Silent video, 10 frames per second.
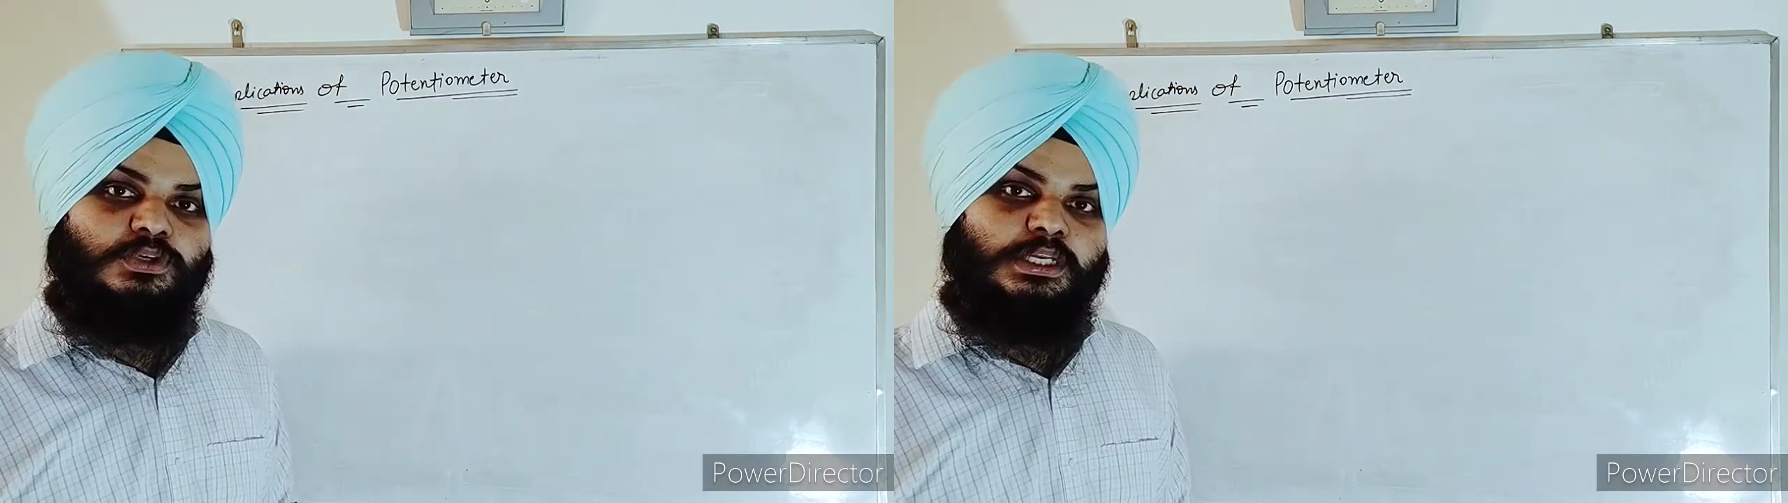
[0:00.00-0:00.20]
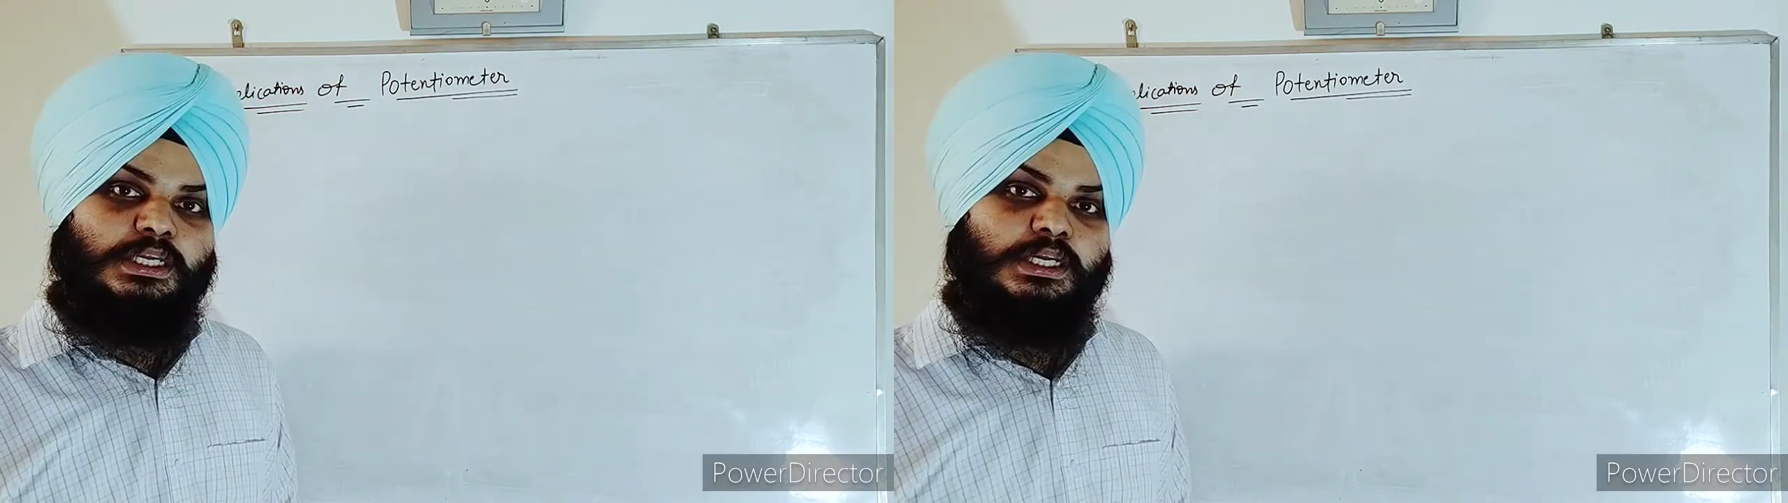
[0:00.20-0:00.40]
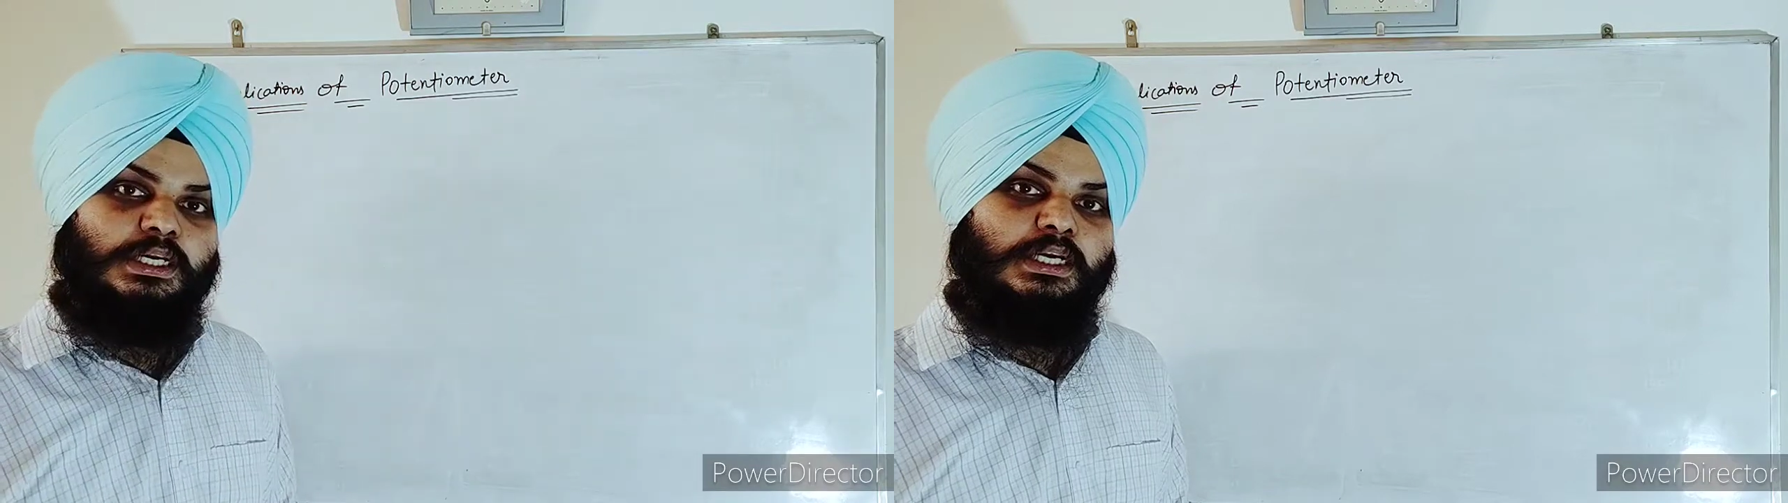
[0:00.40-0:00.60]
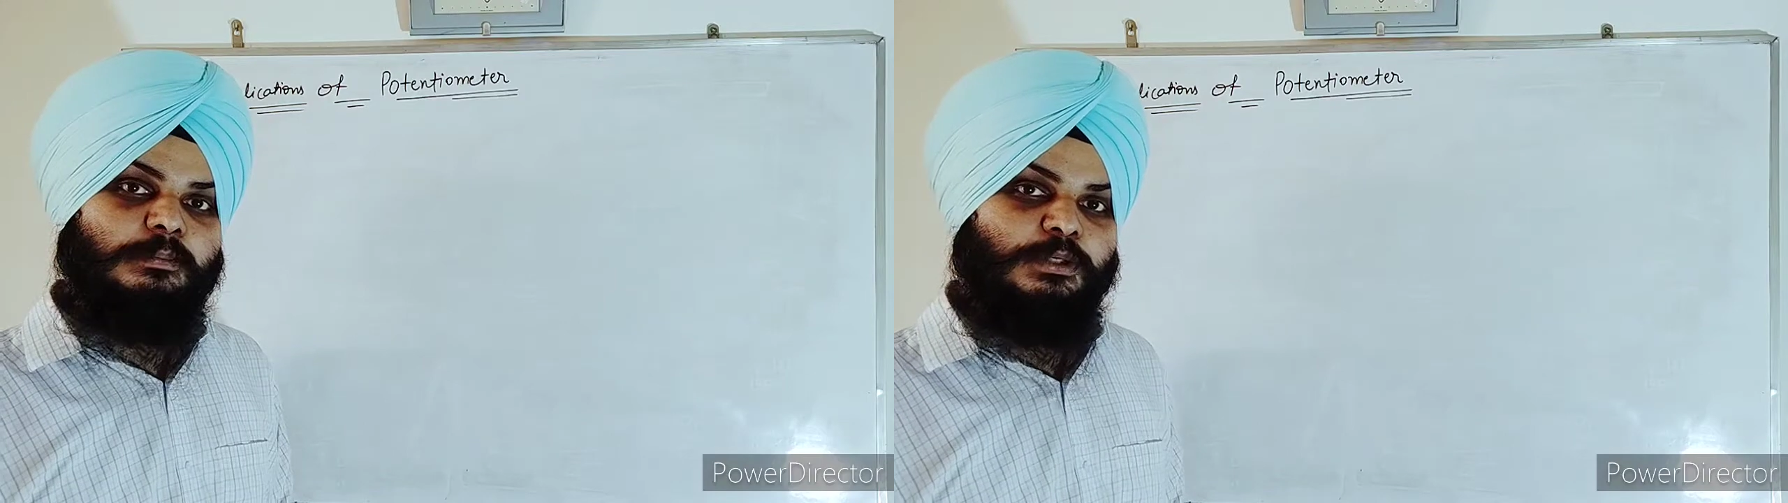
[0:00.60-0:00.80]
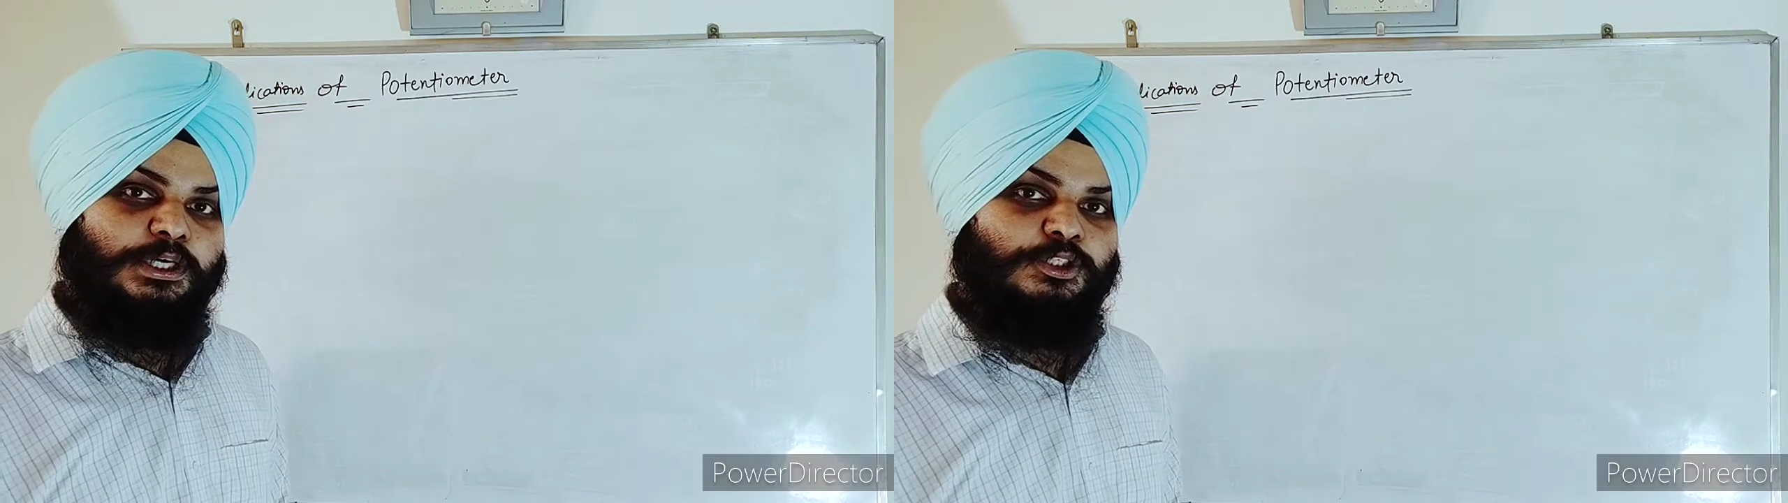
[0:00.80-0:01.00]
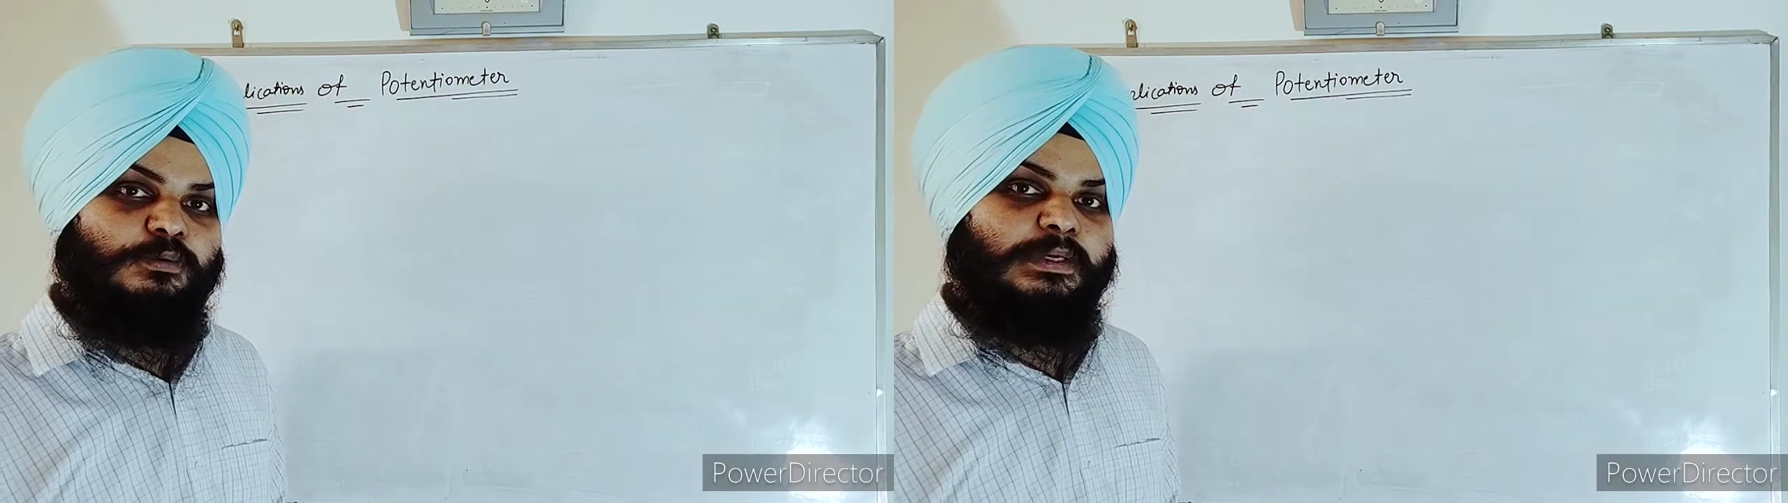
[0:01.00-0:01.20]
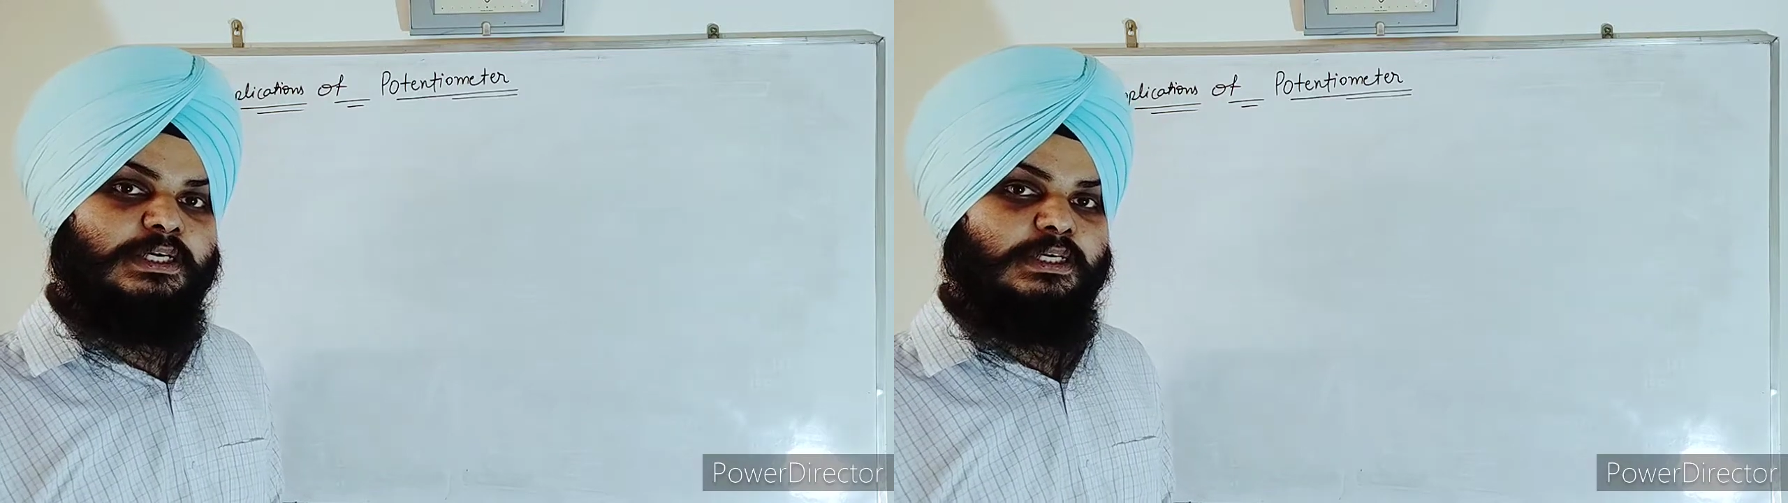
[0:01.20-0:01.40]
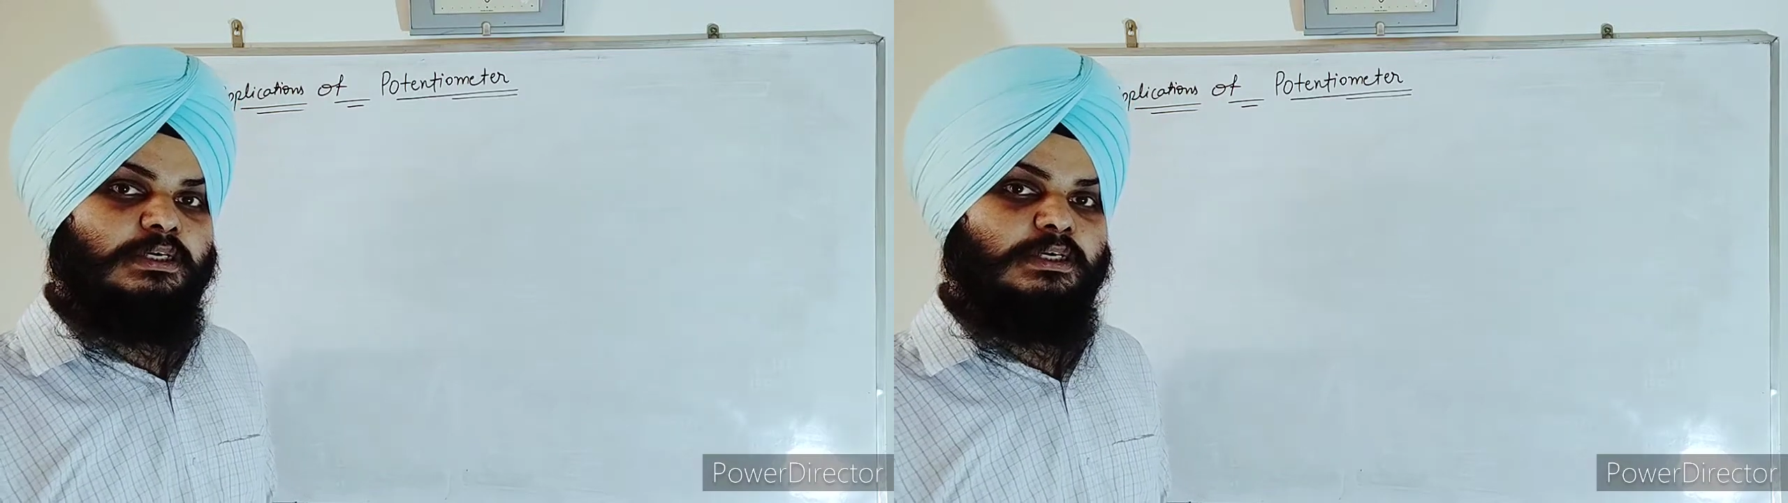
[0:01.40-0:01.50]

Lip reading: need a potentiometer